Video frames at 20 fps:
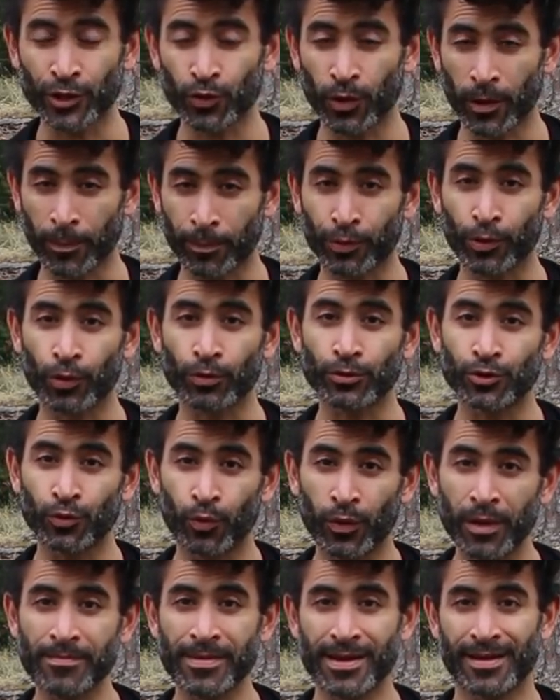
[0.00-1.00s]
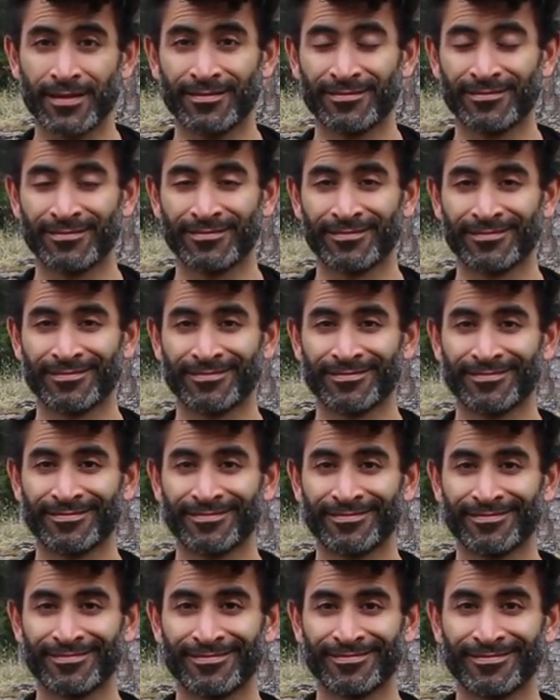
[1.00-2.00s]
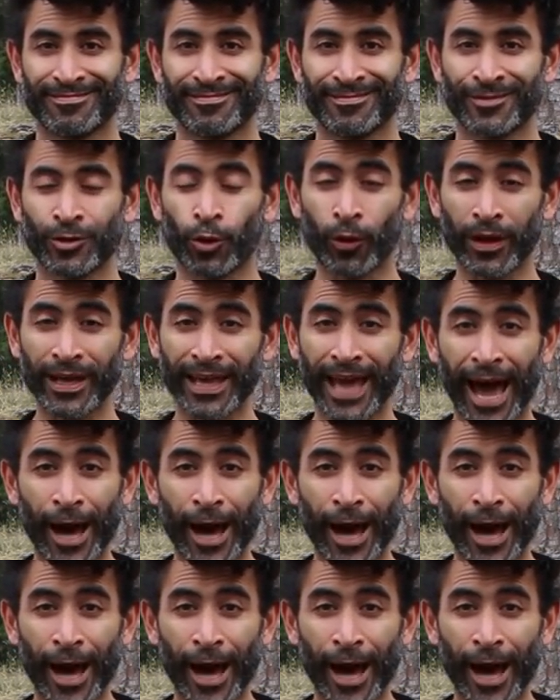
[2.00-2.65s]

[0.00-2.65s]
to approach women, going